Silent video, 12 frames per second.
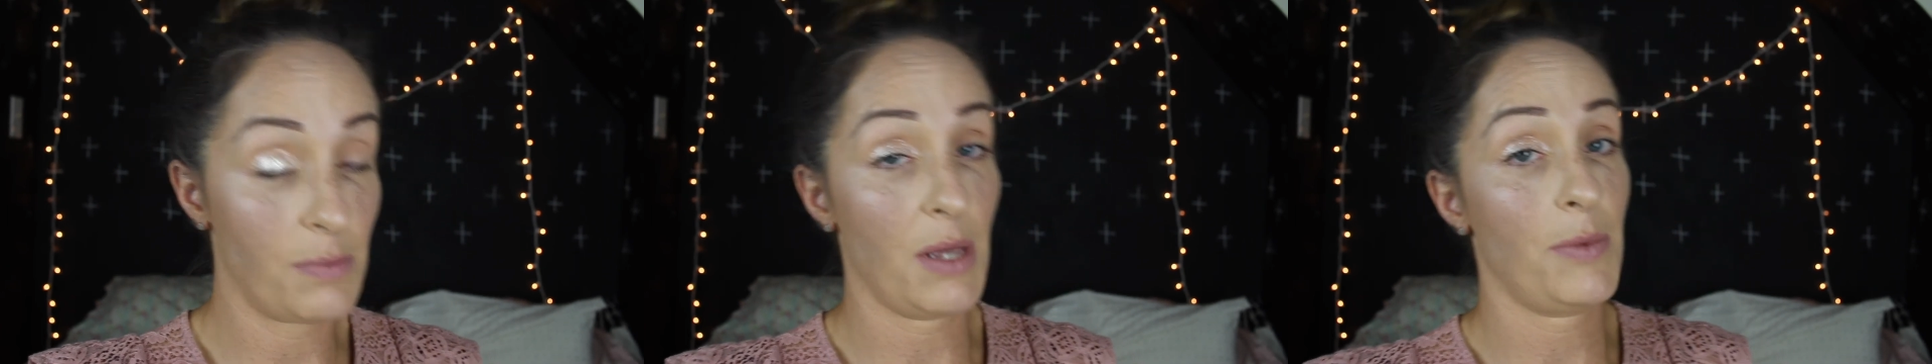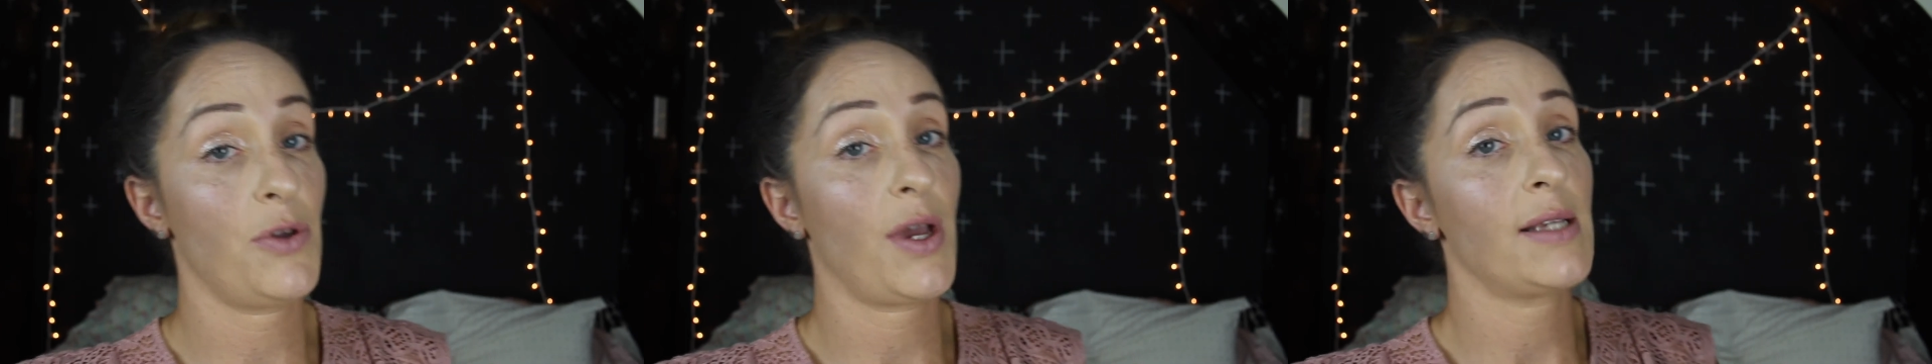
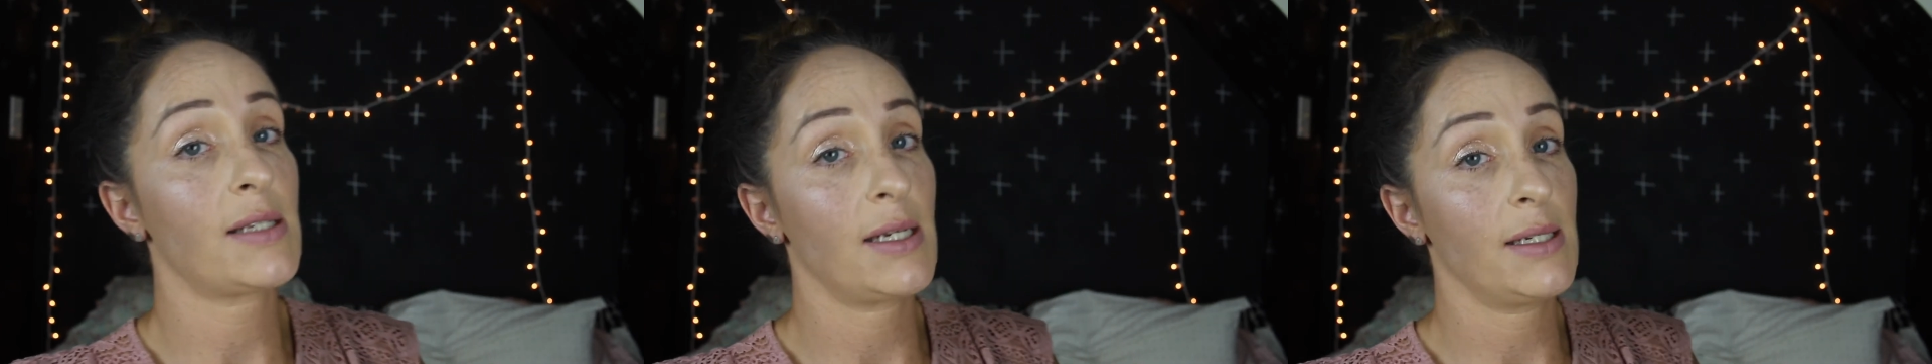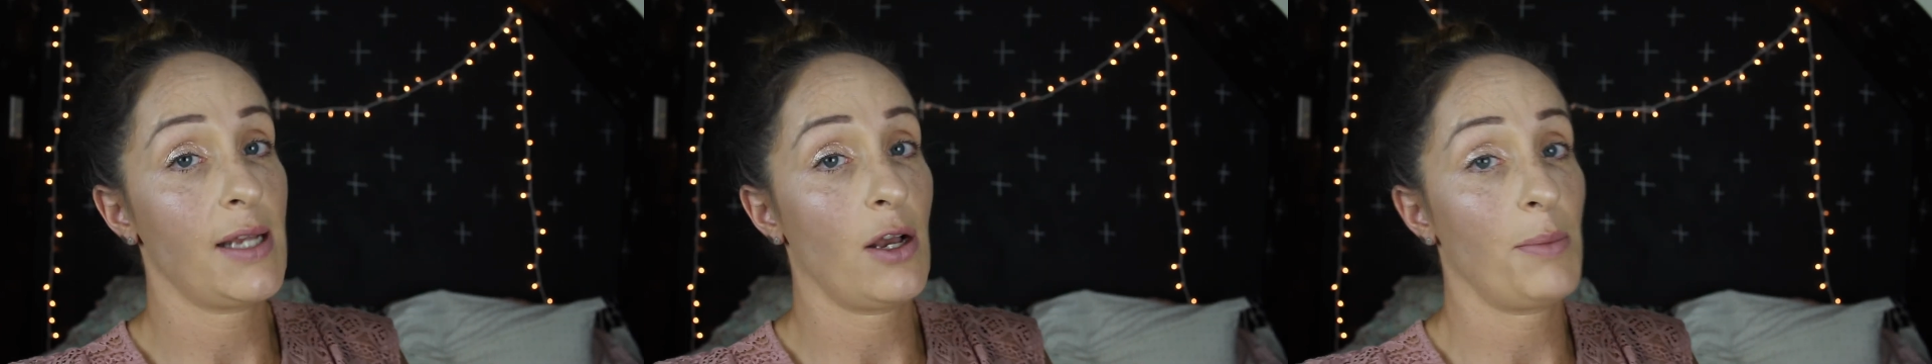maybe you guys
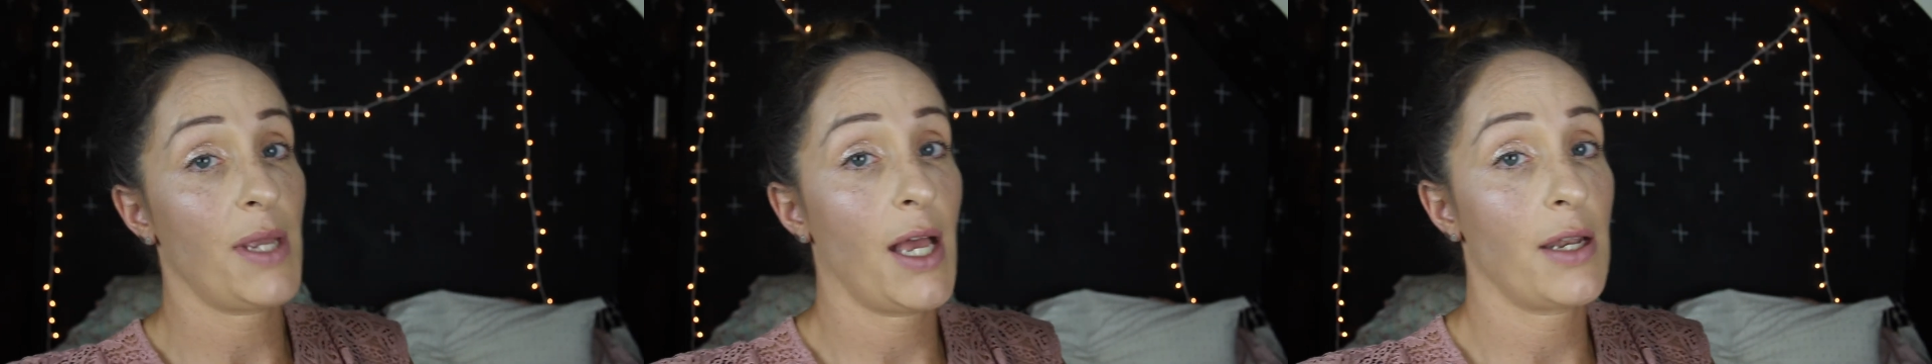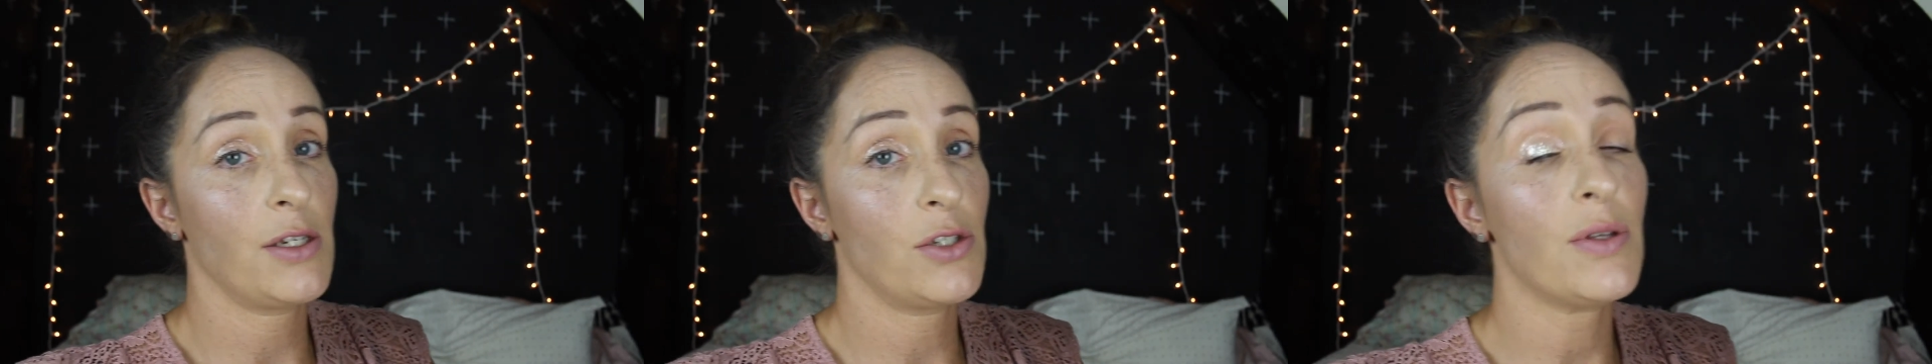can tell me
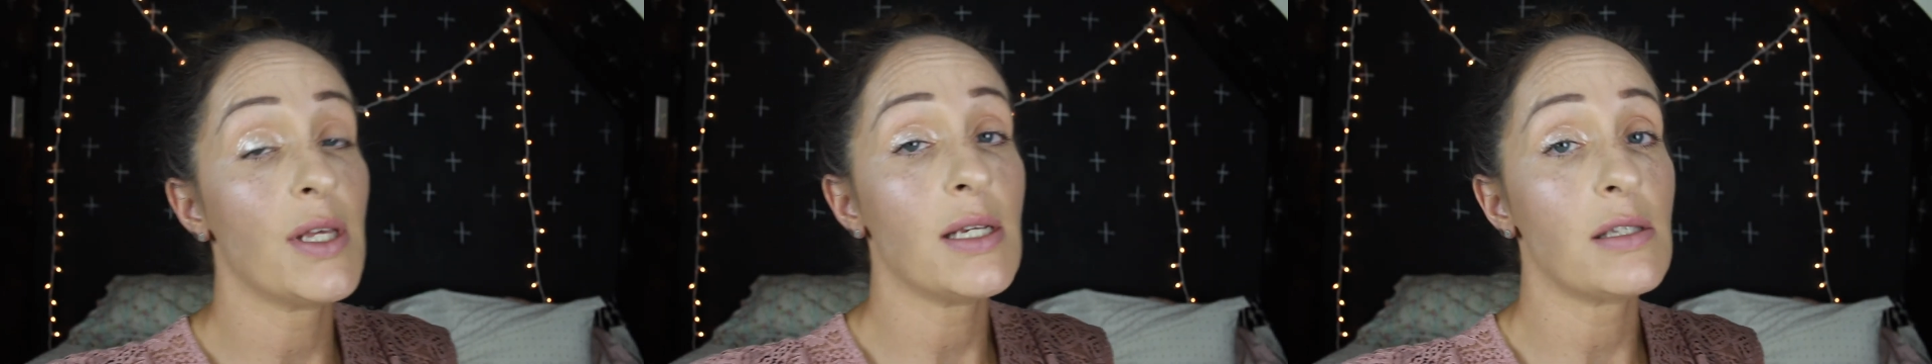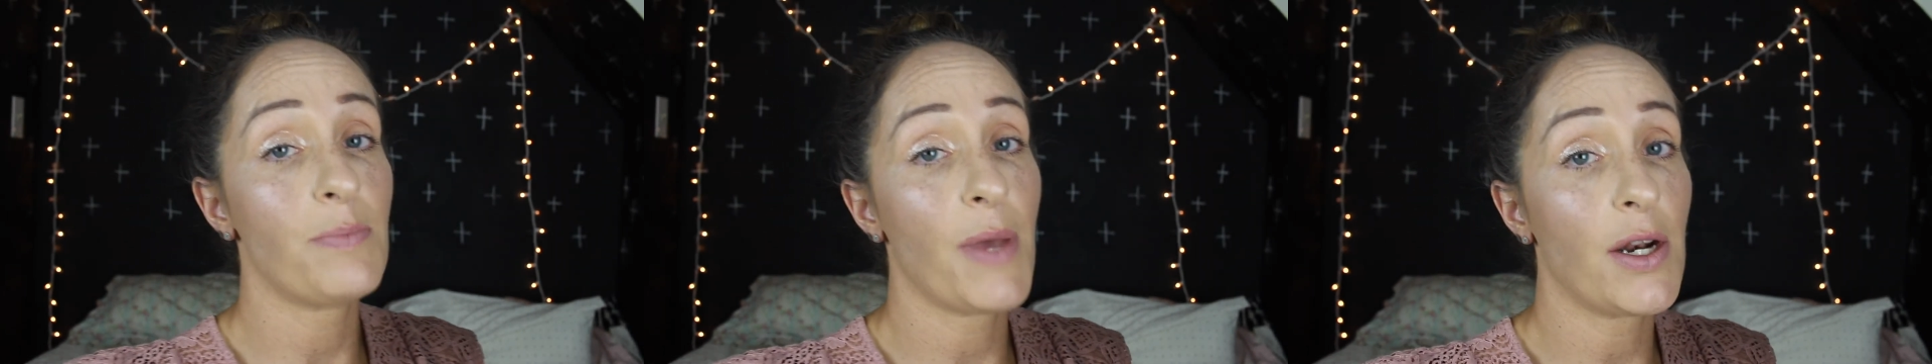how to do
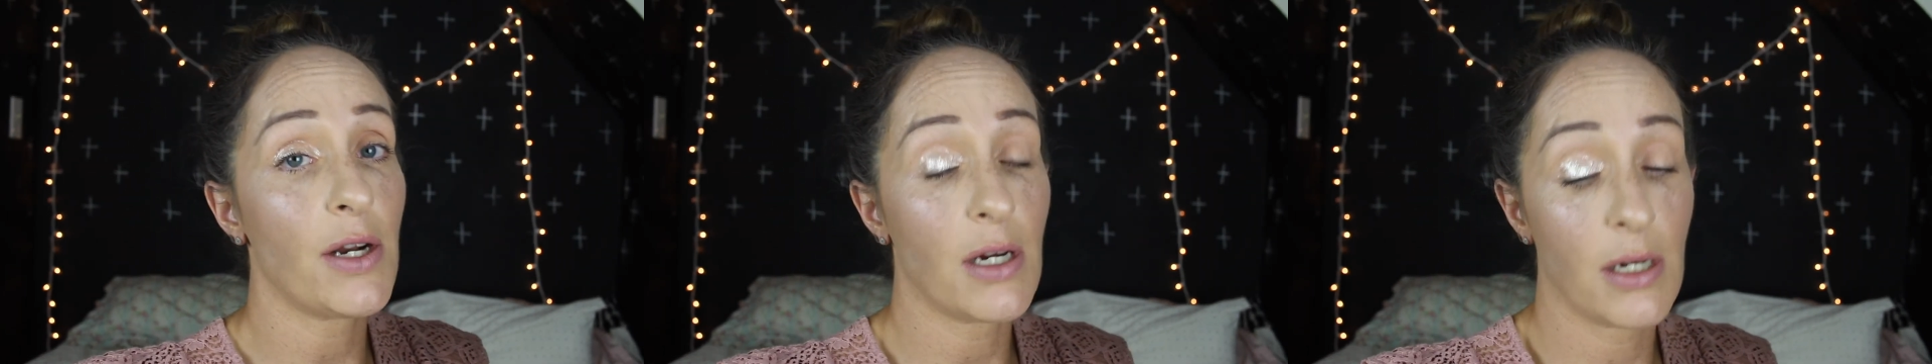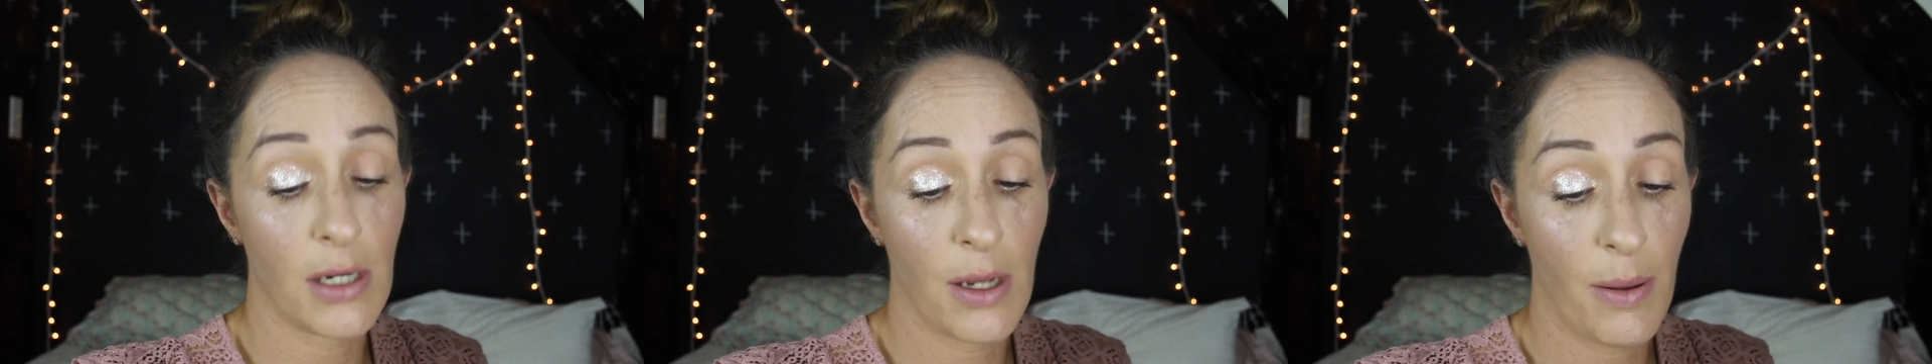this
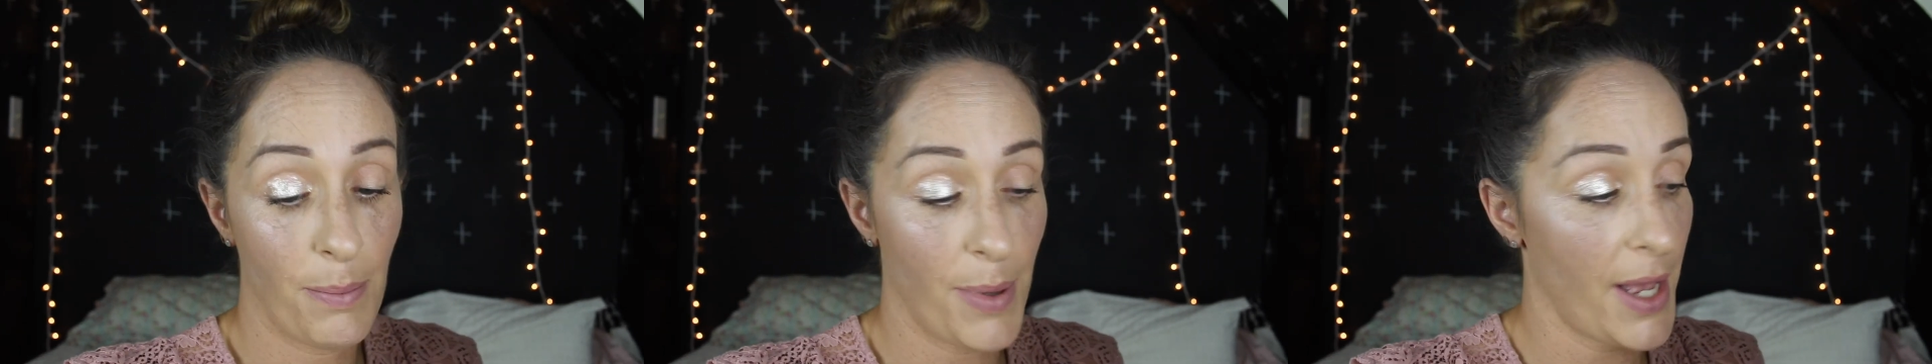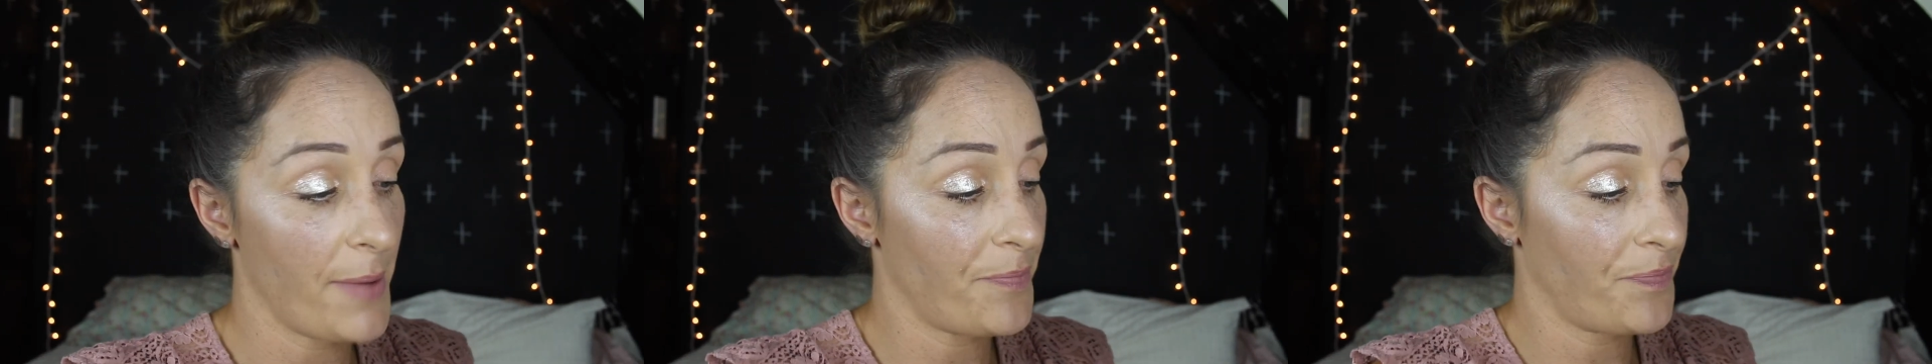better,
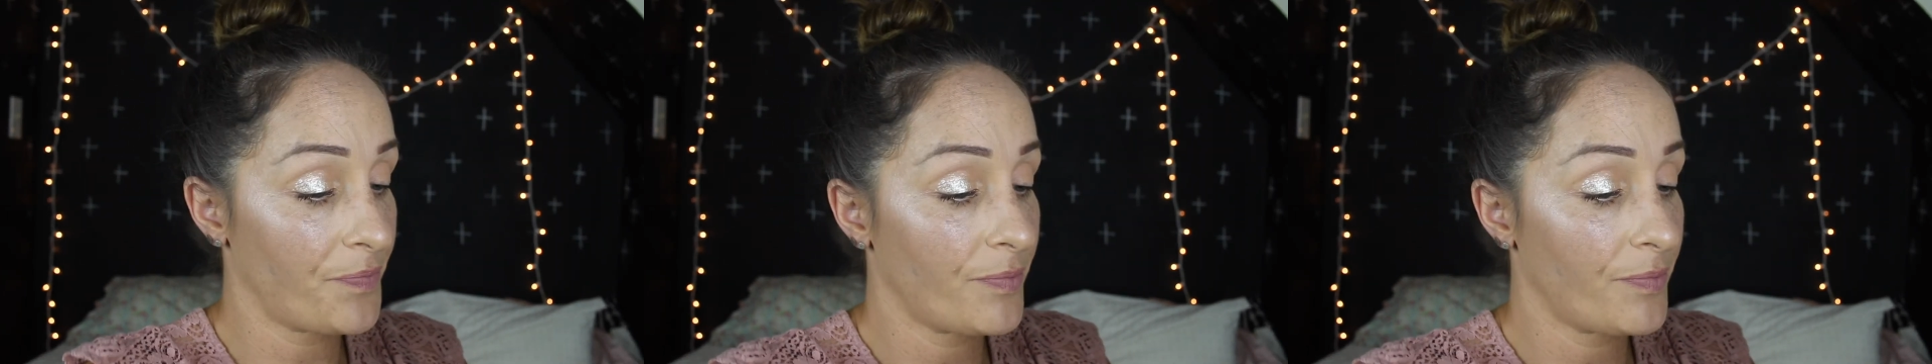but